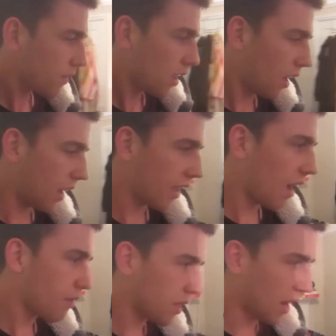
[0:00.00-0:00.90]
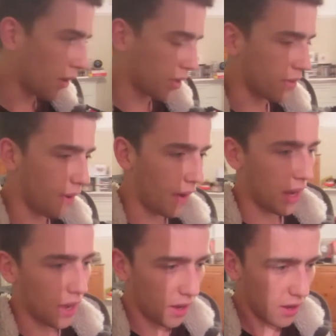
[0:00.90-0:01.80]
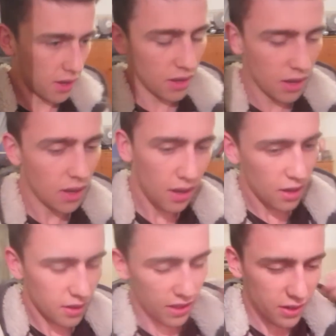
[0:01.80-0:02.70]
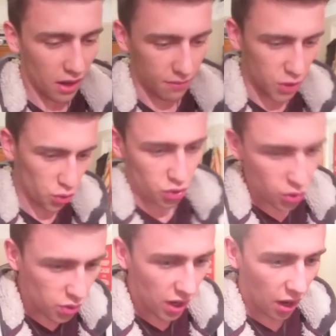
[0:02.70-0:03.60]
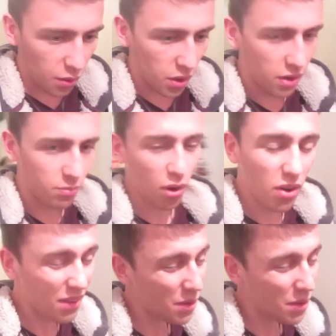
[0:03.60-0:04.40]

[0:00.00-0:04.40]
like, everything else is very... Things like Visual Studio, program...